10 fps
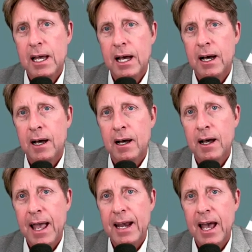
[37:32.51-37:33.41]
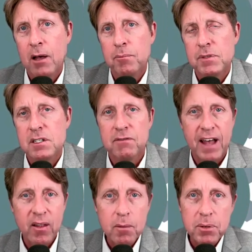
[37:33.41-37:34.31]
and help
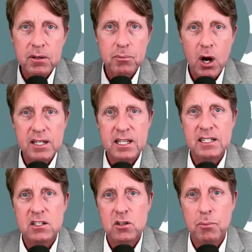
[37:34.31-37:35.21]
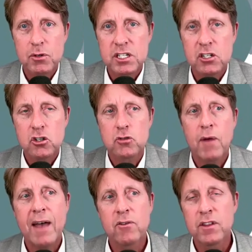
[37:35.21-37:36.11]
develop processes or procedures
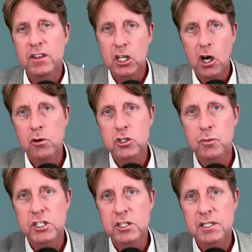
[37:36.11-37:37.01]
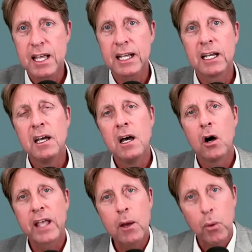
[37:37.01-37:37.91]
rather than the coach, which is like,
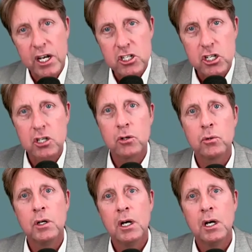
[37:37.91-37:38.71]
okay, what did you do?